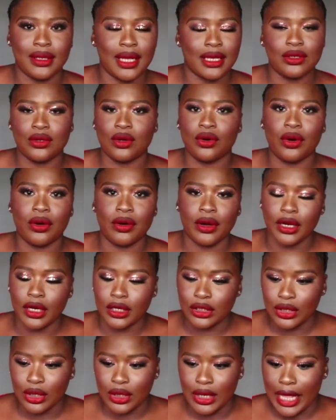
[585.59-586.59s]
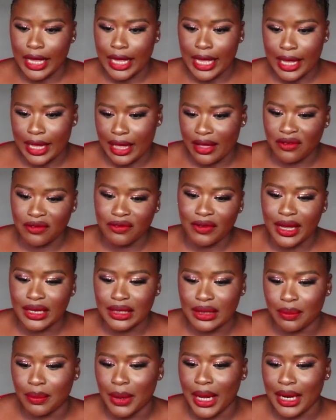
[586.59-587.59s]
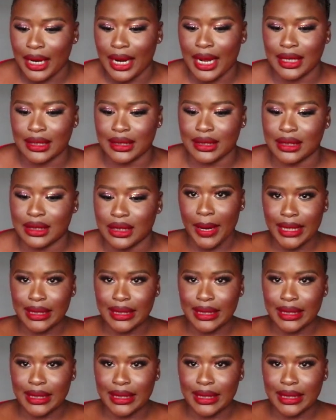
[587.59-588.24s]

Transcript: There's no correlation. Like, I can't find the balance.